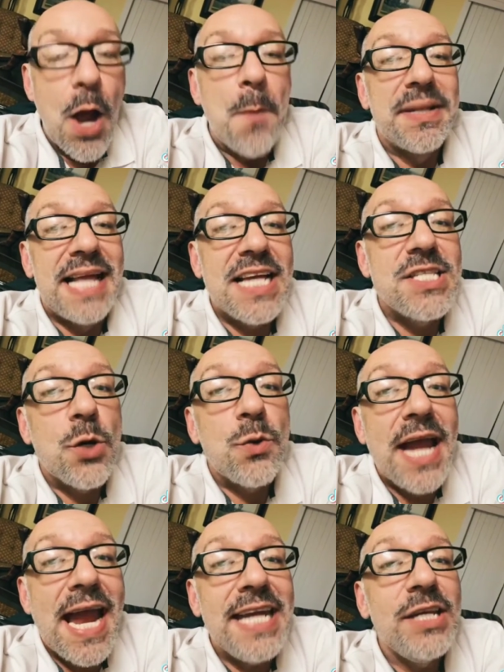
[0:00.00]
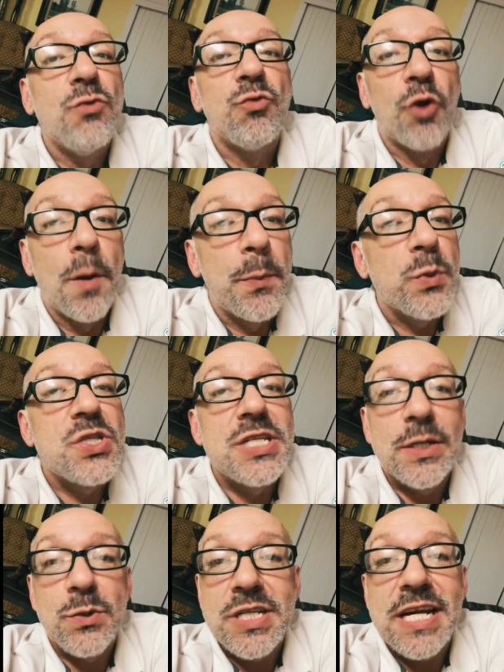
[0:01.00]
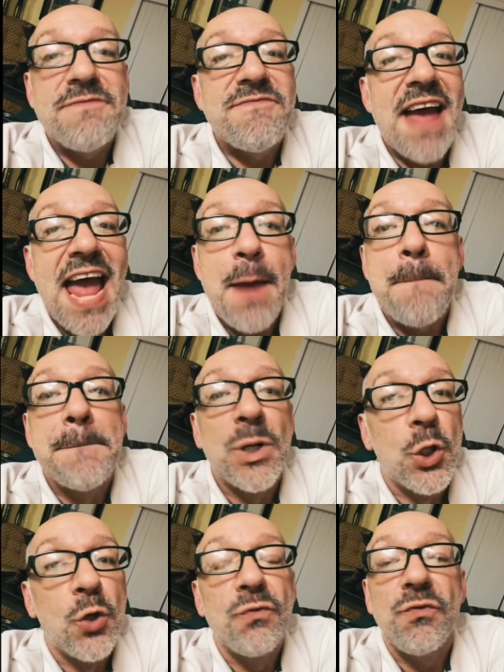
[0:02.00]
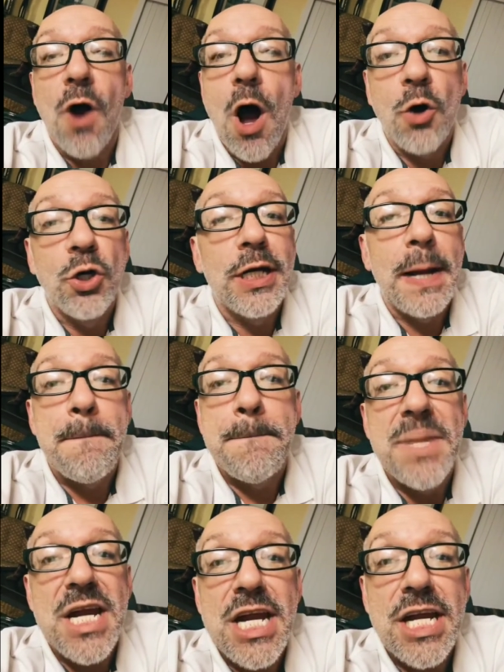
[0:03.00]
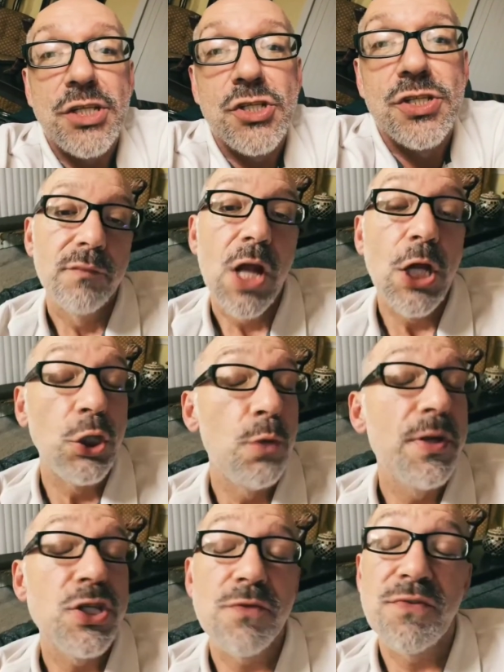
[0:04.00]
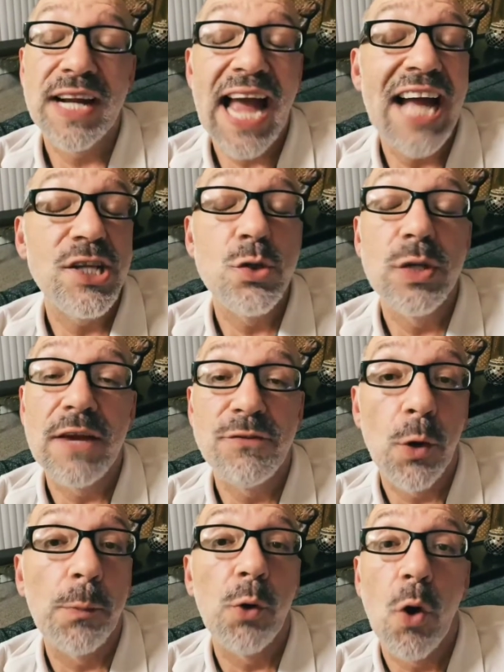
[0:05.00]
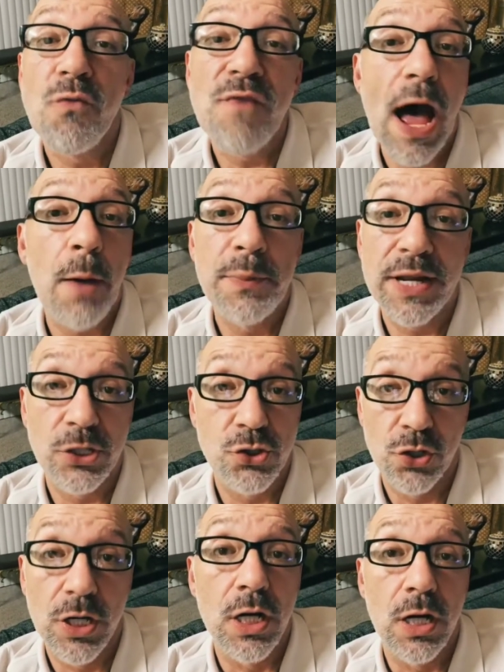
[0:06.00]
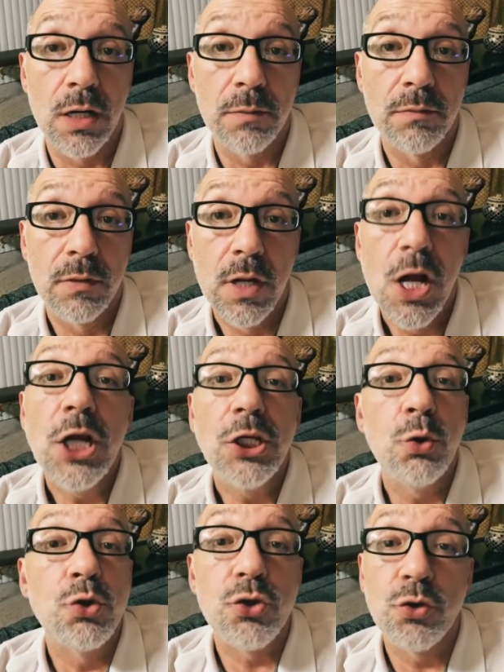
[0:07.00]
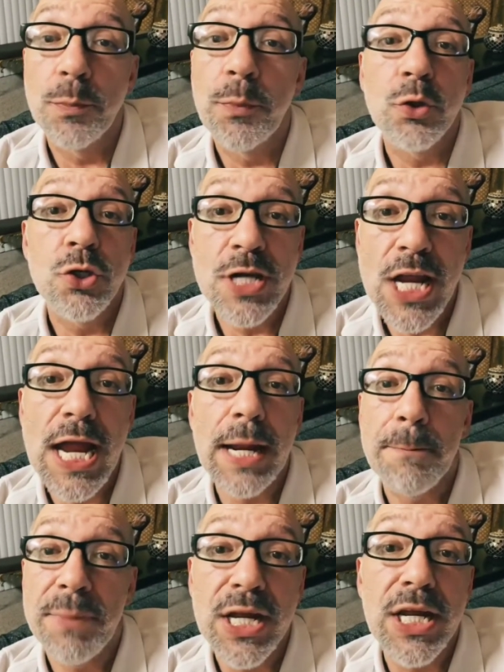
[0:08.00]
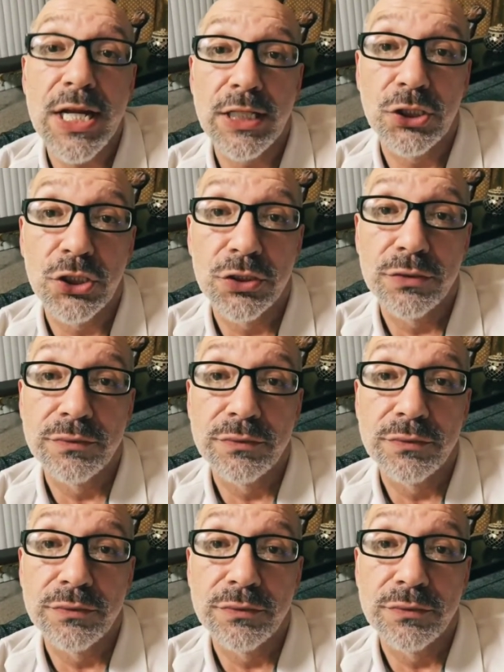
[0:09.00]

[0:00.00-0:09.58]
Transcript: But that's okay, you rumpelstiltskin fat bullfrog looking bitch. You must have forgot you left your profile picture up. You triple neck bitch.